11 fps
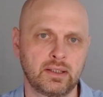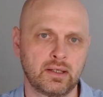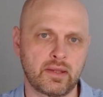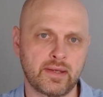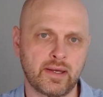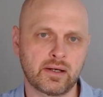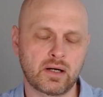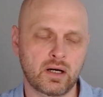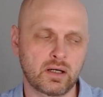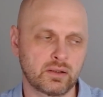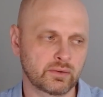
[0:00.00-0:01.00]
They
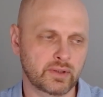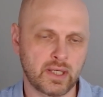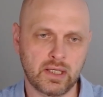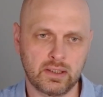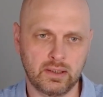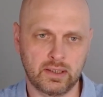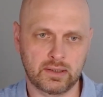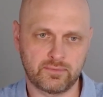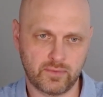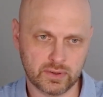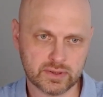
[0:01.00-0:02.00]
are okay at
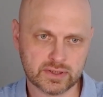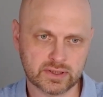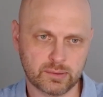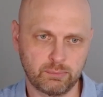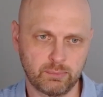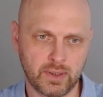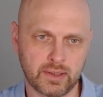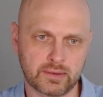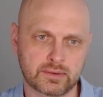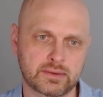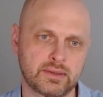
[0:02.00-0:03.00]
first,
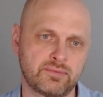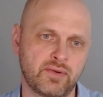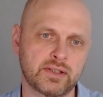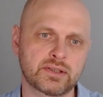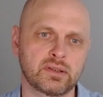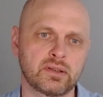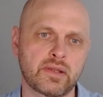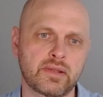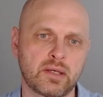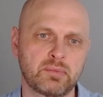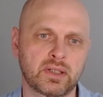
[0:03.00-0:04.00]
but eventually
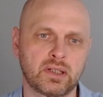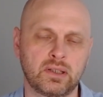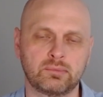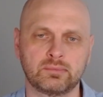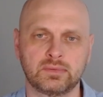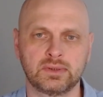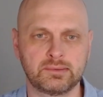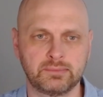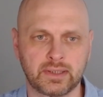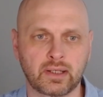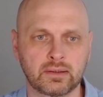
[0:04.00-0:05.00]
they become
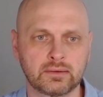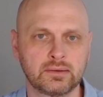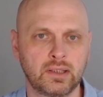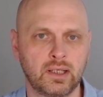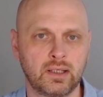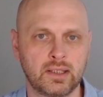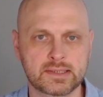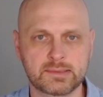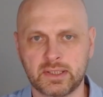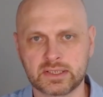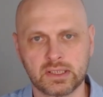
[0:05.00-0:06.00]
limiting,
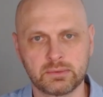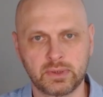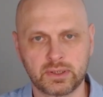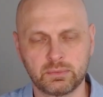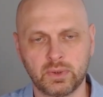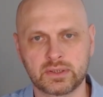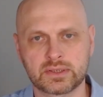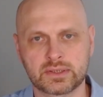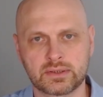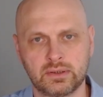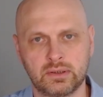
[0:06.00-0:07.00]
especially when you
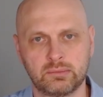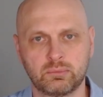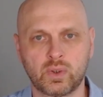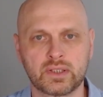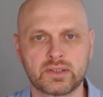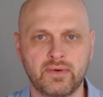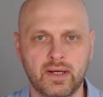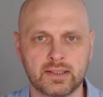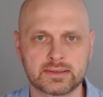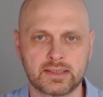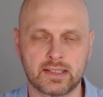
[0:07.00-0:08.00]
want more
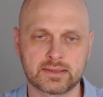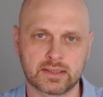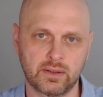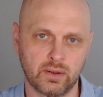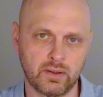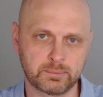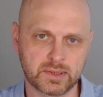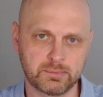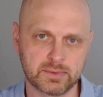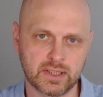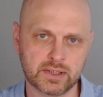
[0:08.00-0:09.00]
advanced SEO
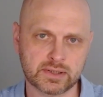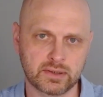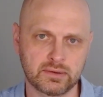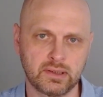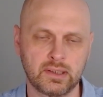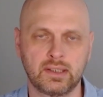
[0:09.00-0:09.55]
optimization,